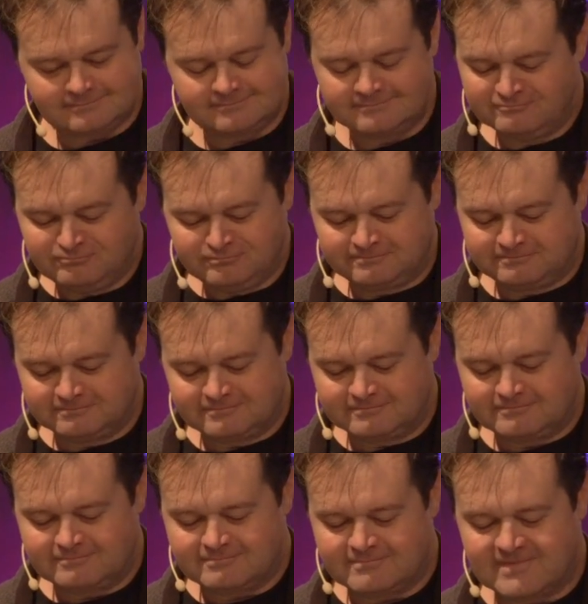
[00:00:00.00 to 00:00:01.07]

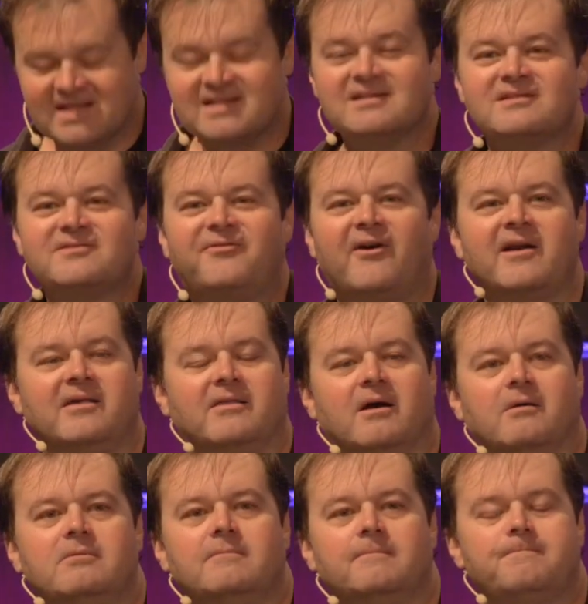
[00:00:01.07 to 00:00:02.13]
It's funny,
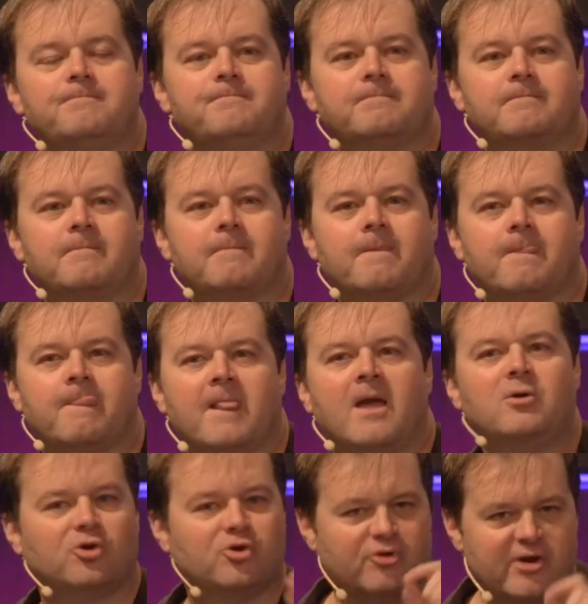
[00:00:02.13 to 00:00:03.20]
though.
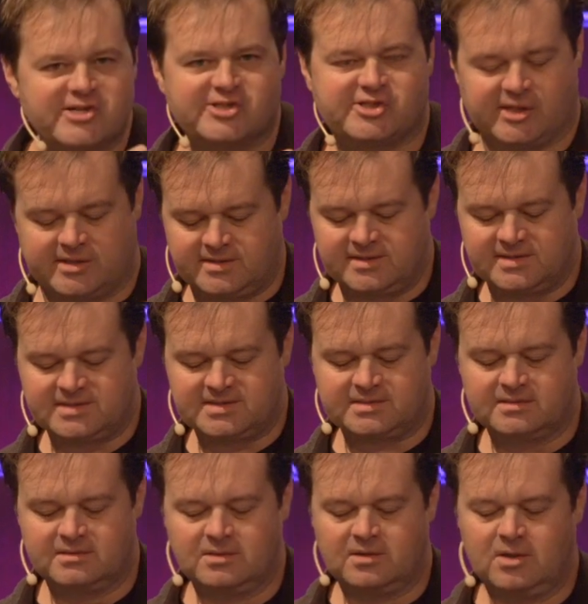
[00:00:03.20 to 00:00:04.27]
Christians
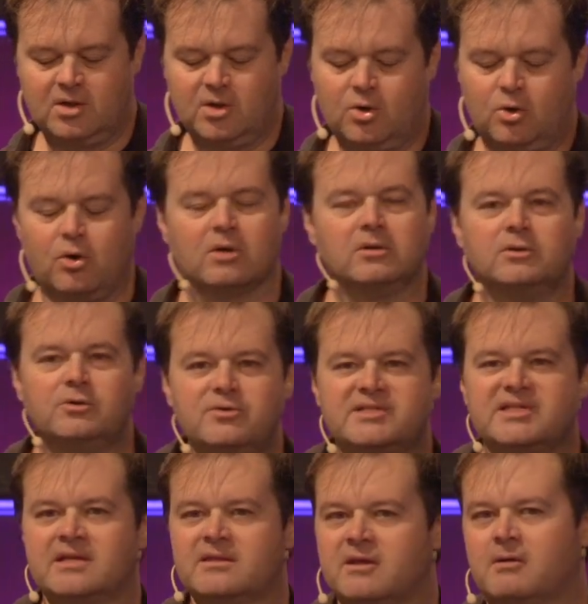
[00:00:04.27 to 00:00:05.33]
who are
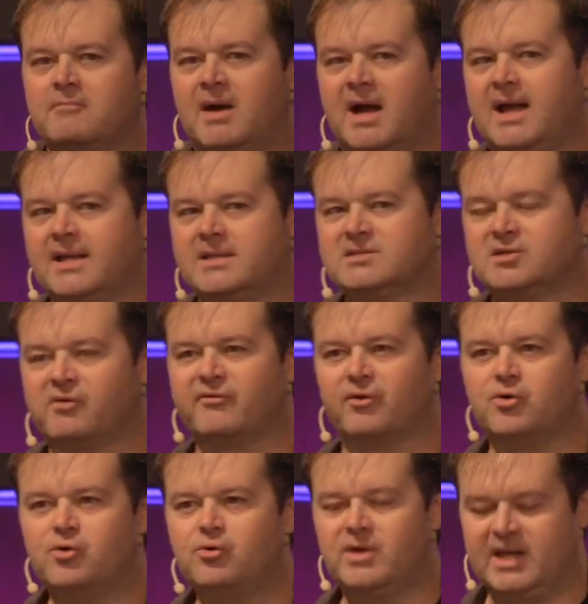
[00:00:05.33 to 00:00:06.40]
losing their minds over
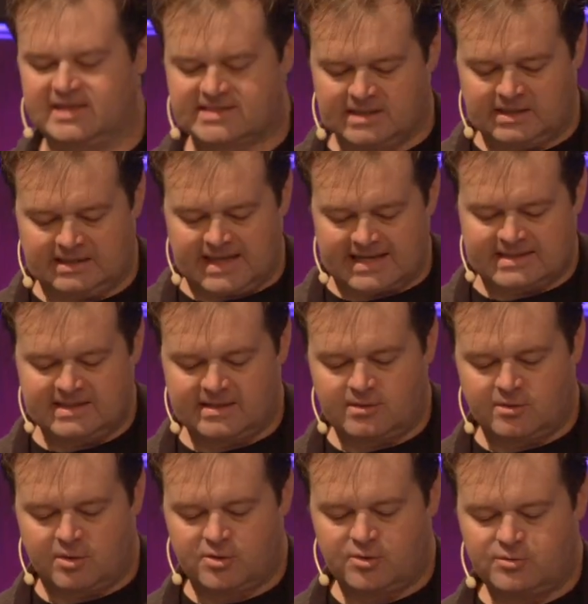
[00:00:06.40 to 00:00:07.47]
who gets elected
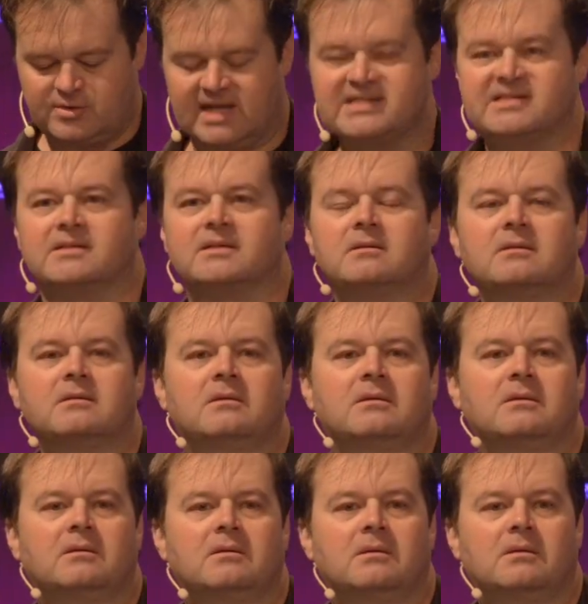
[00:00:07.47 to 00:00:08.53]
or who doesn't.
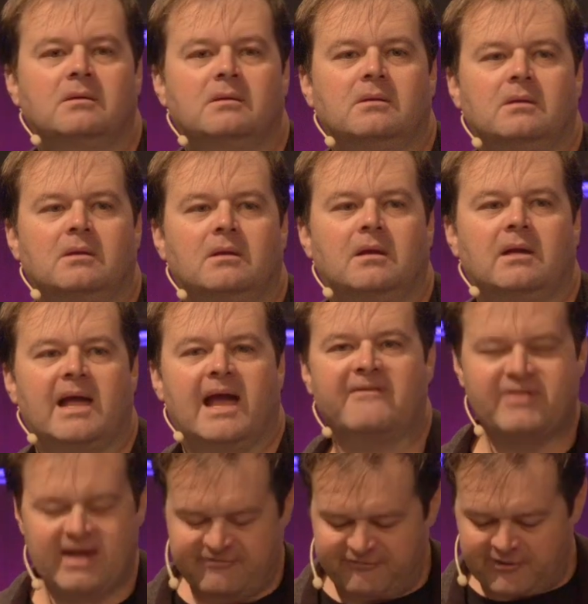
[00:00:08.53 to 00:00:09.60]

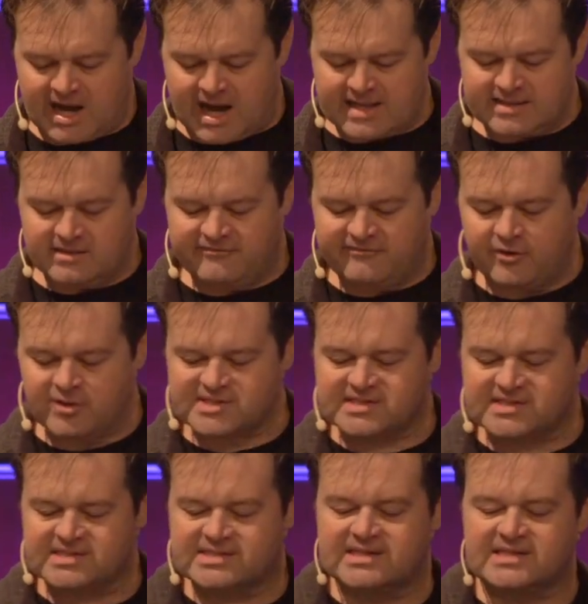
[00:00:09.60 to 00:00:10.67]
Have they forgotten the
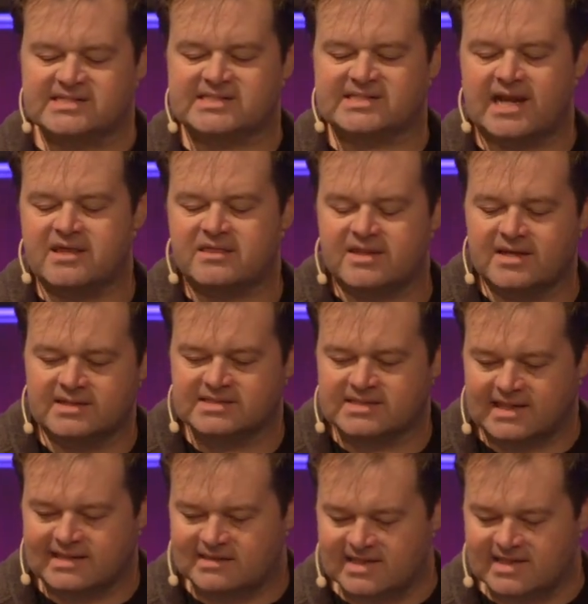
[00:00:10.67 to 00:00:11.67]
verses that say things like